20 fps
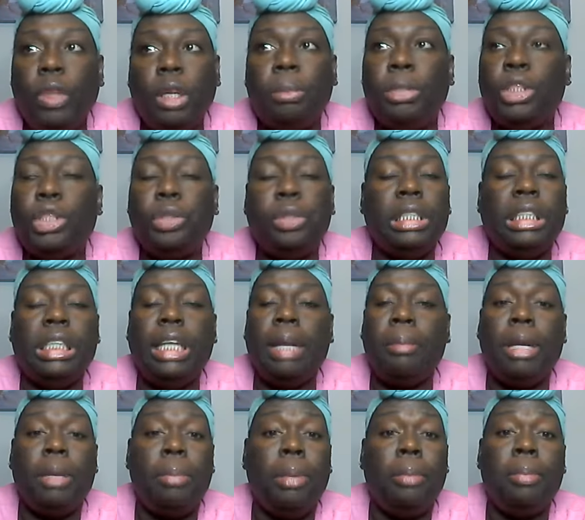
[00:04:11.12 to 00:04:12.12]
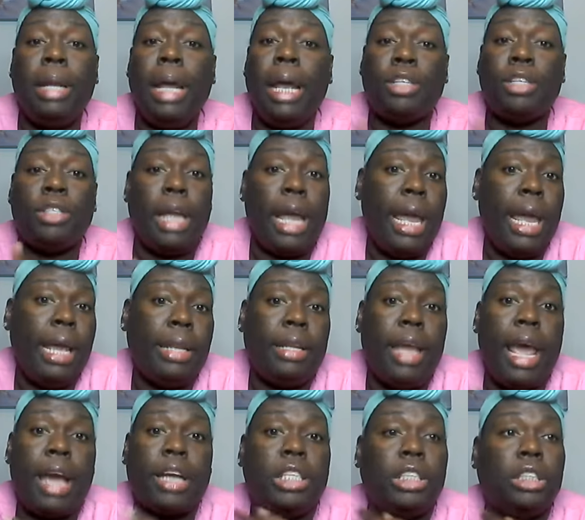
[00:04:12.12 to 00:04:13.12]
but you didn't see that many people that actually had
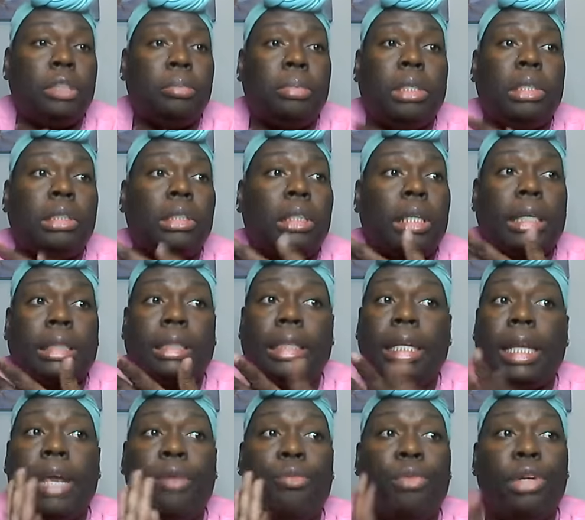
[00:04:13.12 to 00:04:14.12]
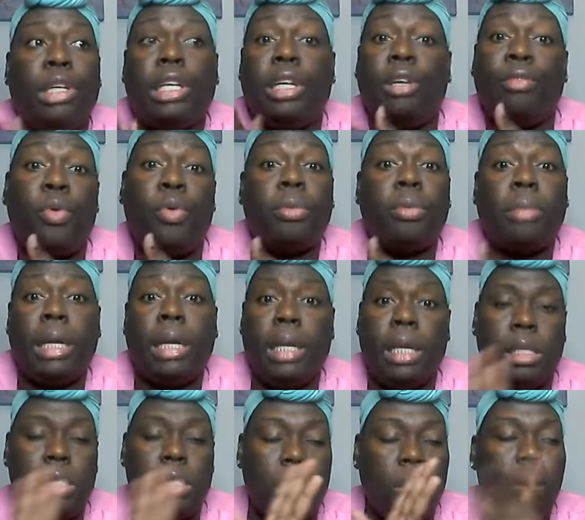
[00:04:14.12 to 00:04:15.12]
the air conditioners because, like I said, they really couldn't afford them like
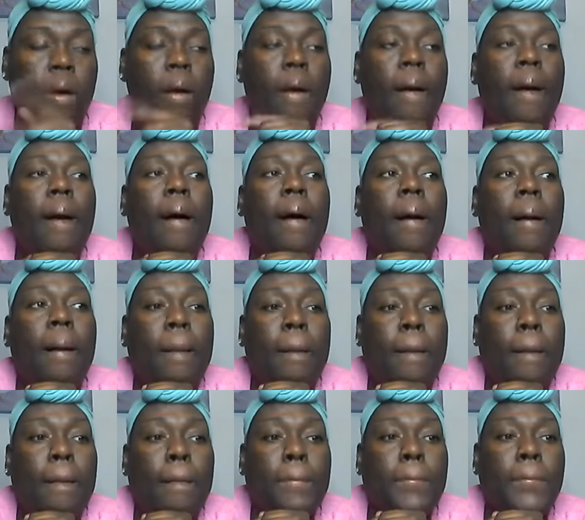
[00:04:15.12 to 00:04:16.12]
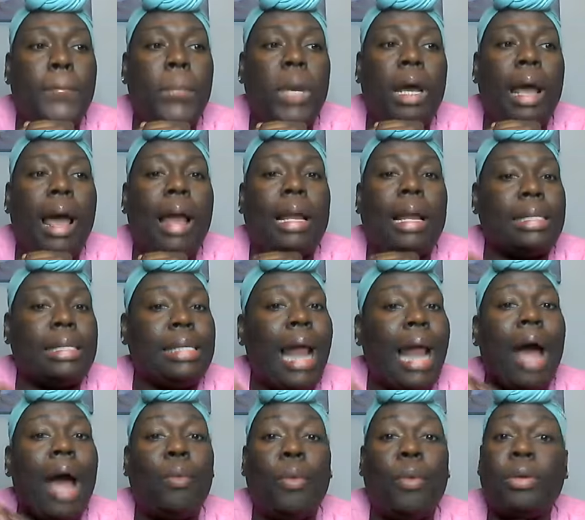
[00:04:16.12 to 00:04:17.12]
that. So, um, but like I said,
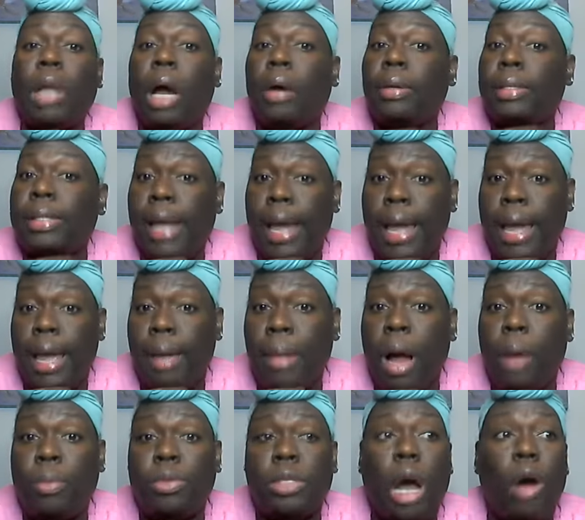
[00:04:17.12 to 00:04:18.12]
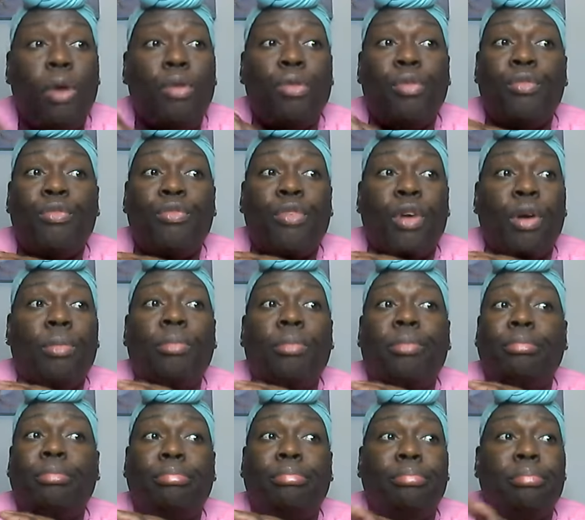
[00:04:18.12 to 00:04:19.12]
I worked all the time. I was gone from
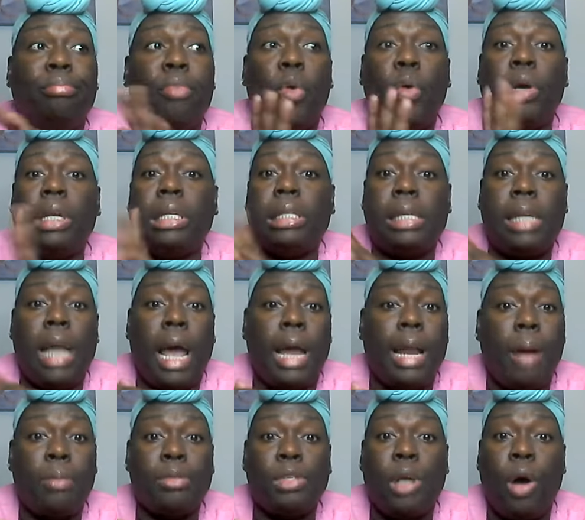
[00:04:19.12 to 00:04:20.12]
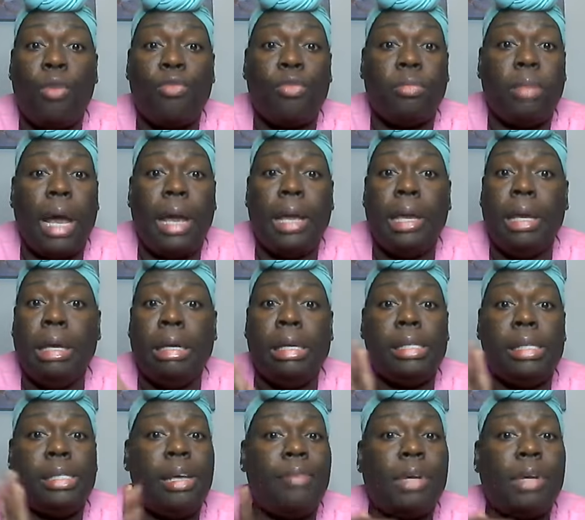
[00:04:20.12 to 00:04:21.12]
morning to night. I was going from like
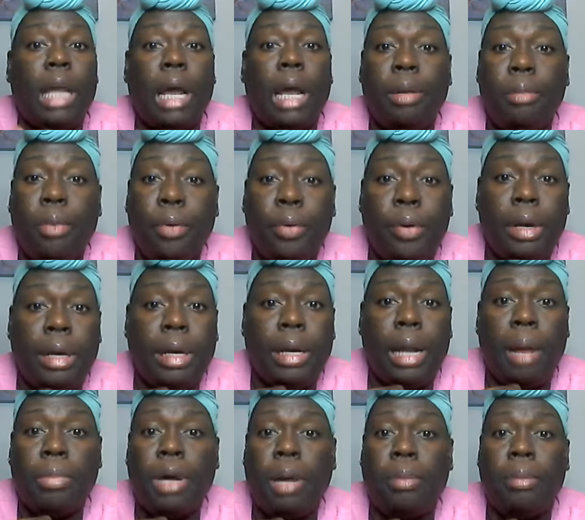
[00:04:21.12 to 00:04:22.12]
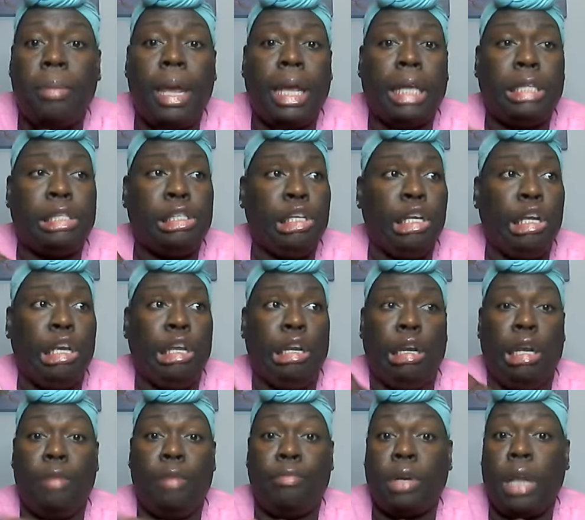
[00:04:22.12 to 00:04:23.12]
seven o'clock in the morning and I'm coming back at 10,
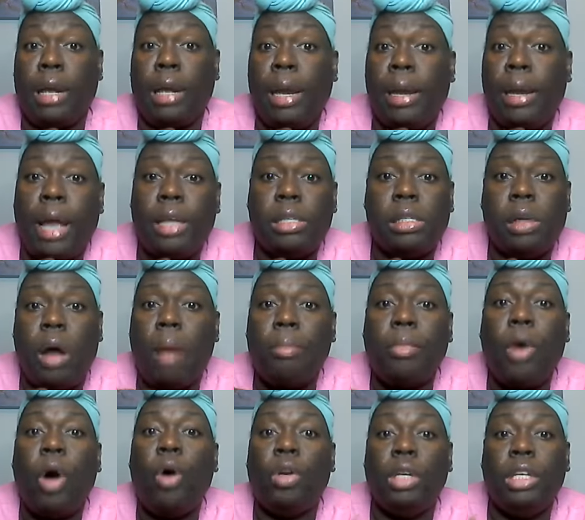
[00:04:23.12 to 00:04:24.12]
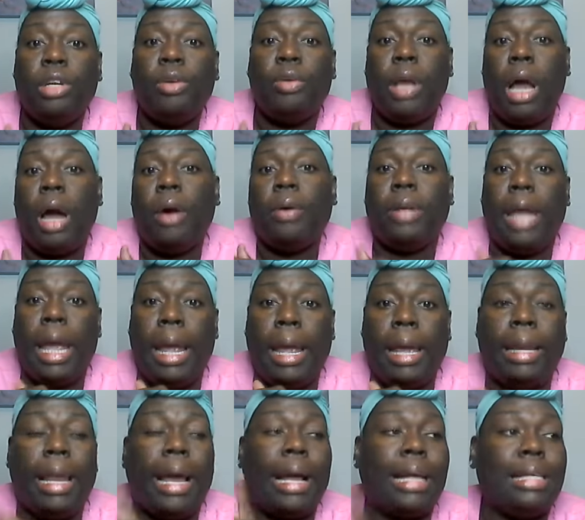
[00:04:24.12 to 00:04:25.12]
11 o'clock at night. So I'm gone literally all
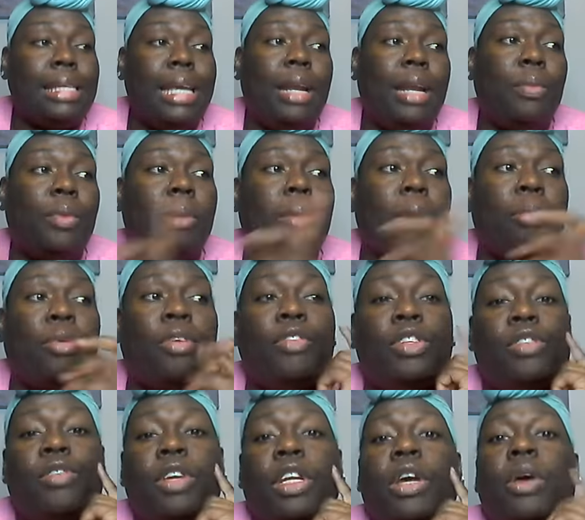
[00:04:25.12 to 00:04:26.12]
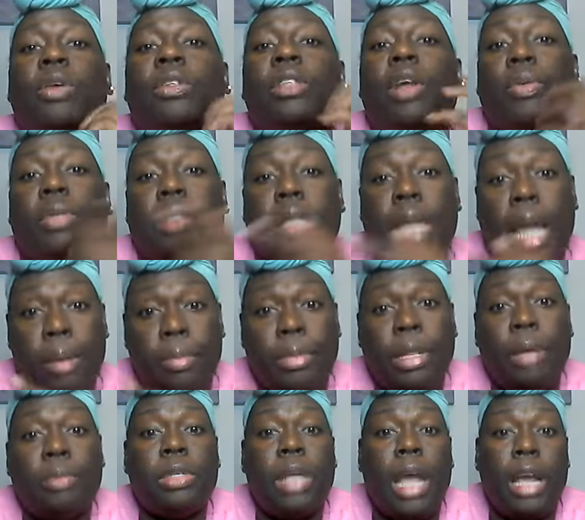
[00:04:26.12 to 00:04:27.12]
day. And like I said in one of my previous videos, there was a neighbor
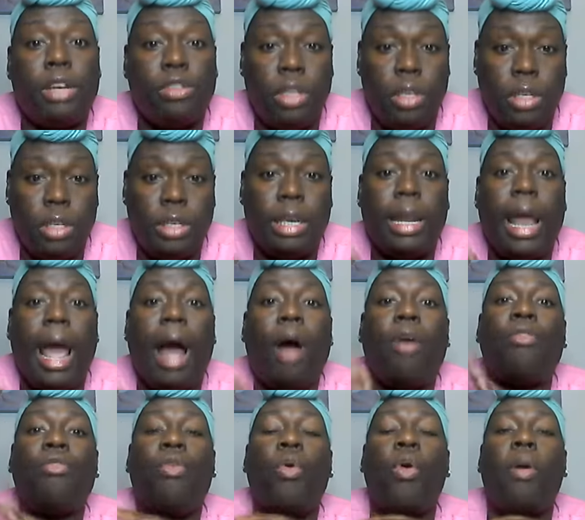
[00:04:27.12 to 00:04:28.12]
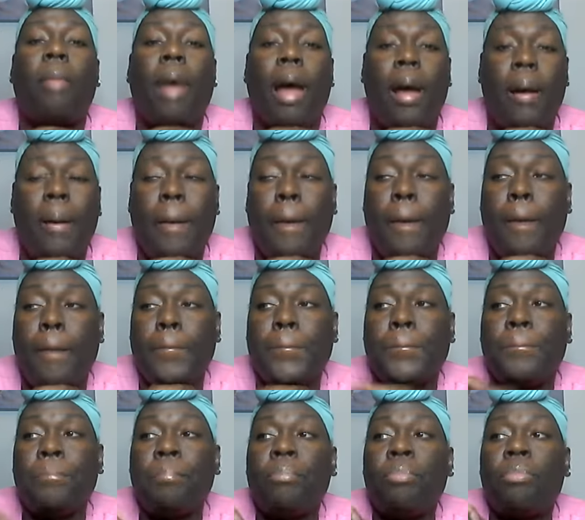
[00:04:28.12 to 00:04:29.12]
that was actually looking out for my
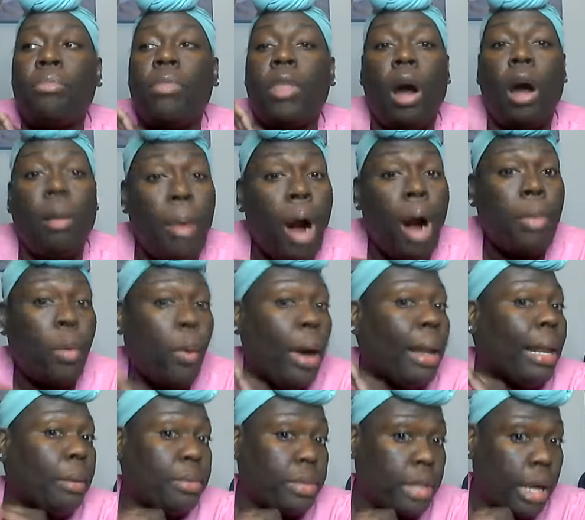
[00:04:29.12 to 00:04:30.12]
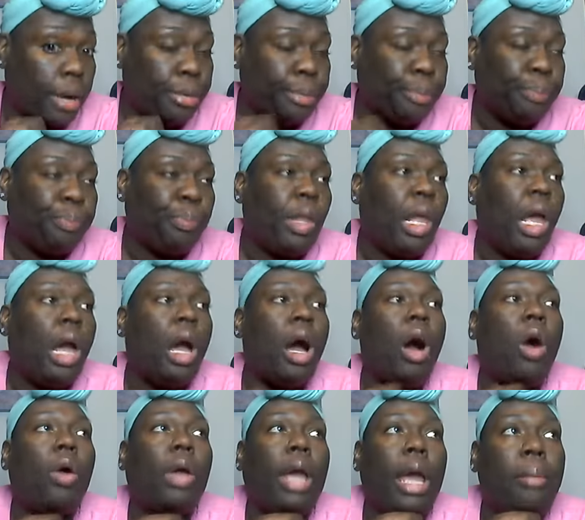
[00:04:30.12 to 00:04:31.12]
um apartment while I was gone.
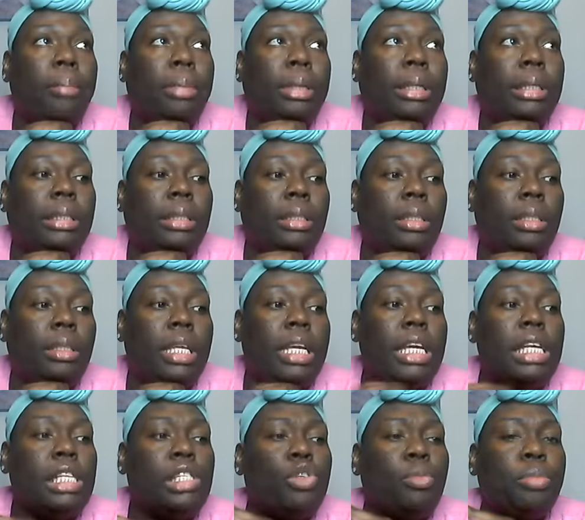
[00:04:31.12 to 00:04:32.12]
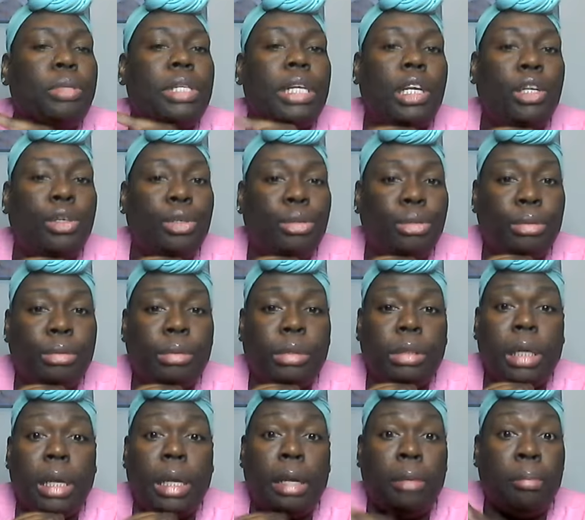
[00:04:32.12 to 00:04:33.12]
Okay, but these two particular
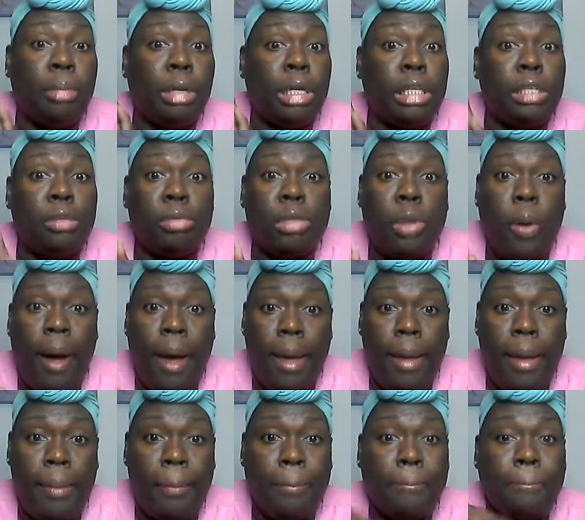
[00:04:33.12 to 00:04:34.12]
dudes, because it was so hot,